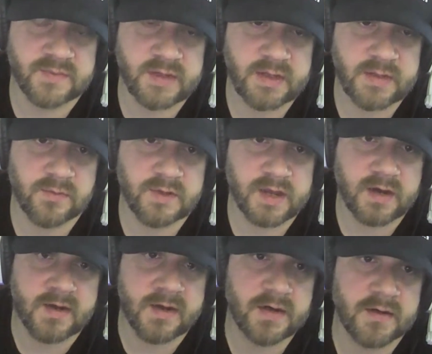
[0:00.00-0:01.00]
You had to kind of
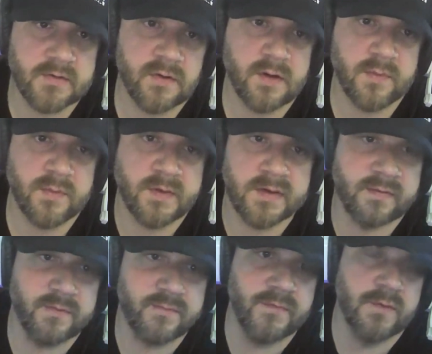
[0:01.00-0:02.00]
go up like the
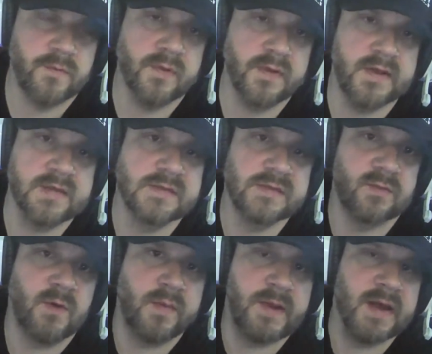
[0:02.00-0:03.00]
food place and walk
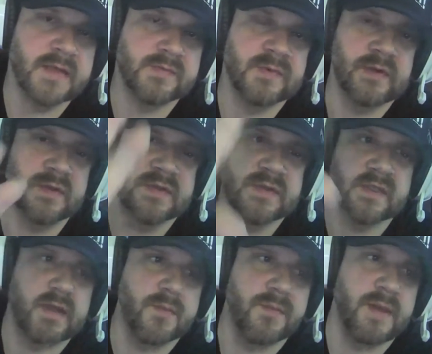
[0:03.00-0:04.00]
past, but you'd see like a
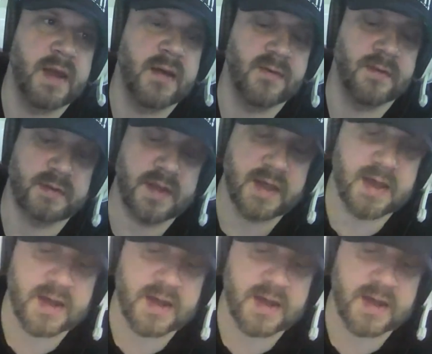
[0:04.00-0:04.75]
banner that they had and